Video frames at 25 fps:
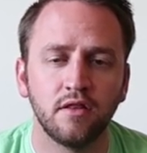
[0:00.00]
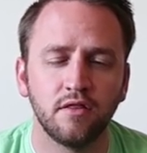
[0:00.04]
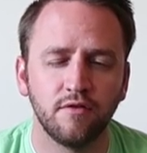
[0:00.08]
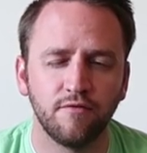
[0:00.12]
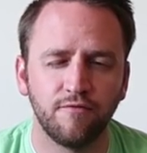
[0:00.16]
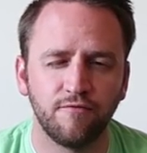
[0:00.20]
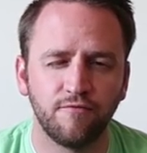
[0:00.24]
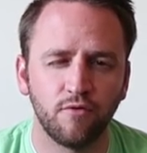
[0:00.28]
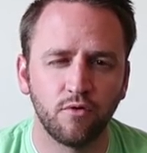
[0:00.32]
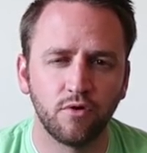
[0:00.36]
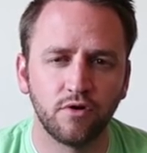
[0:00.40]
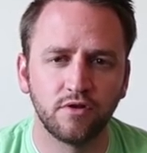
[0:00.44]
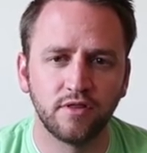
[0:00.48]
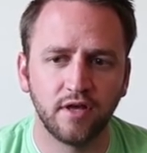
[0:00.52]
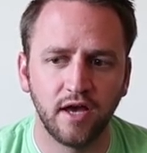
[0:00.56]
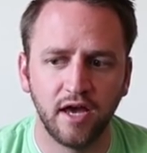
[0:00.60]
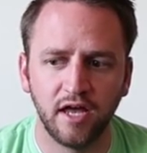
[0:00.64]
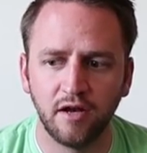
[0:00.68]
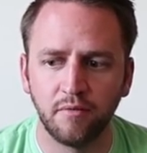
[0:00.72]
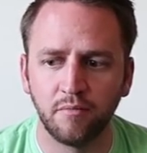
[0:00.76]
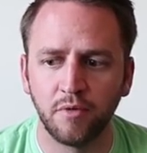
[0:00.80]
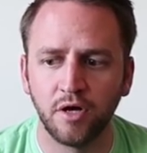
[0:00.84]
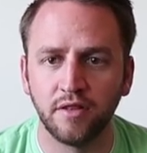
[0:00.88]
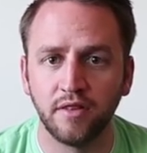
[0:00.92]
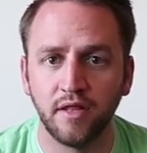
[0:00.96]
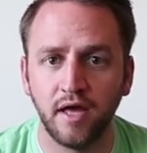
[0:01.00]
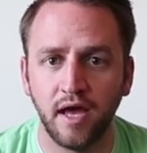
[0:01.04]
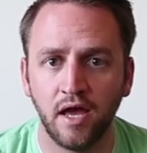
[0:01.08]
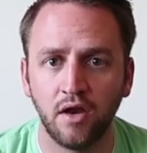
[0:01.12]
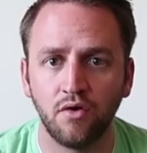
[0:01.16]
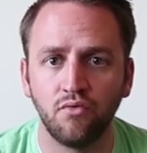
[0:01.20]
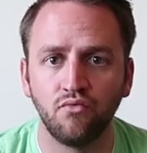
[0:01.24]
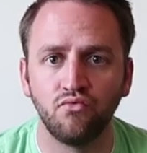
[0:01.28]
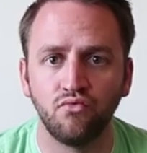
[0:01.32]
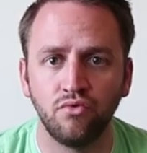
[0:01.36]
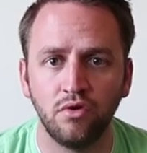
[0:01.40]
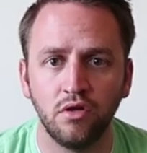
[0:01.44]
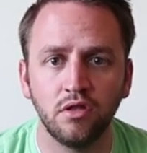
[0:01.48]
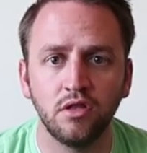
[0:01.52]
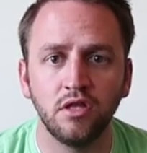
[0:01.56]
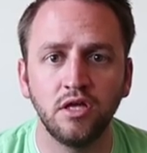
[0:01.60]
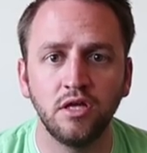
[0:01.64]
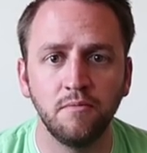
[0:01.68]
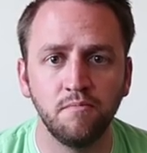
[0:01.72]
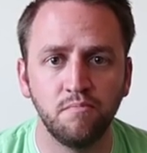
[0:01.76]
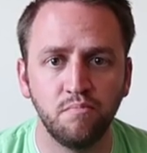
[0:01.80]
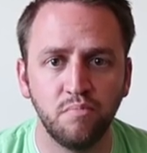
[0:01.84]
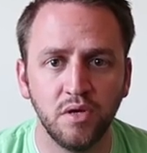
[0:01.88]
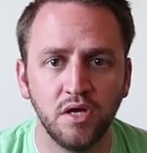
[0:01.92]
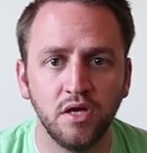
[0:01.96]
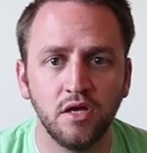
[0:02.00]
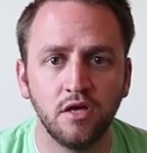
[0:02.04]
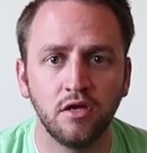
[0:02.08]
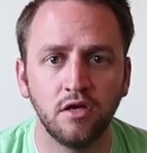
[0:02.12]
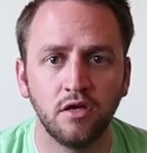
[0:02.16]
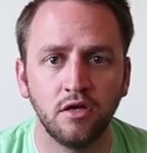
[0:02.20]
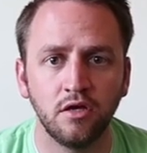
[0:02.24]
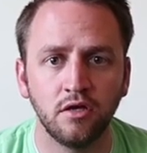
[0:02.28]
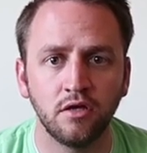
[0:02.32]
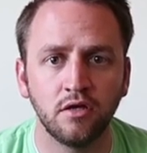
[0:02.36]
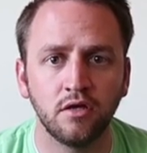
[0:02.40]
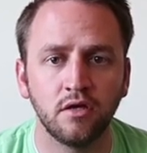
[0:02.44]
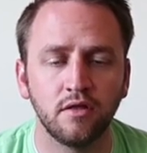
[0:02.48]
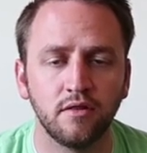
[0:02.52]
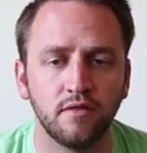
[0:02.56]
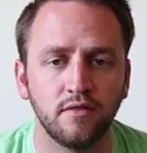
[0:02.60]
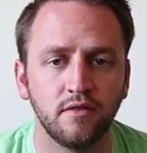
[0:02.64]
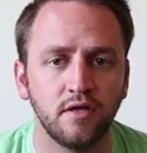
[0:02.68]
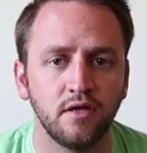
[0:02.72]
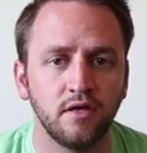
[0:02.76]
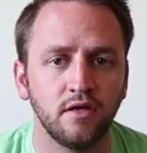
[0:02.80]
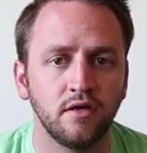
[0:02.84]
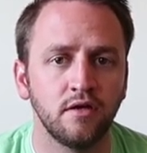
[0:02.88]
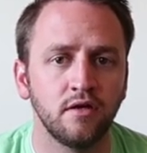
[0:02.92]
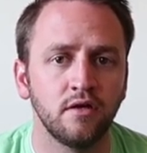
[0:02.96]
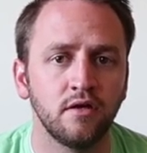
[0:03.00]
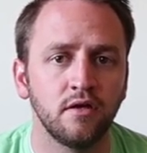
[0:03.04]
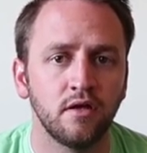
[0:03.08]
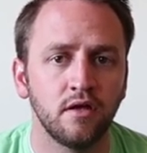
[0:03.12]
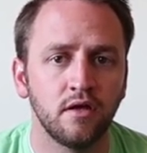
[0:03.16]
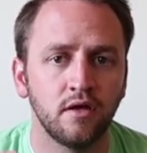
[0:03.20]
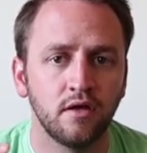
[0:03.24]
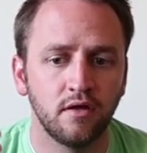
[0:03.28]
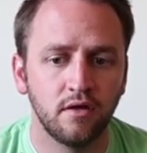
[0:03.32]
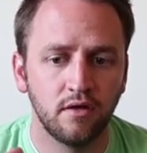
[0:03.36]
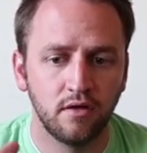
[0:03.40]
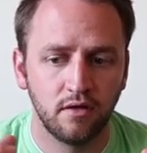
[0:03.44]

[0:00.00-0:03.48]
The fourth item on that really being the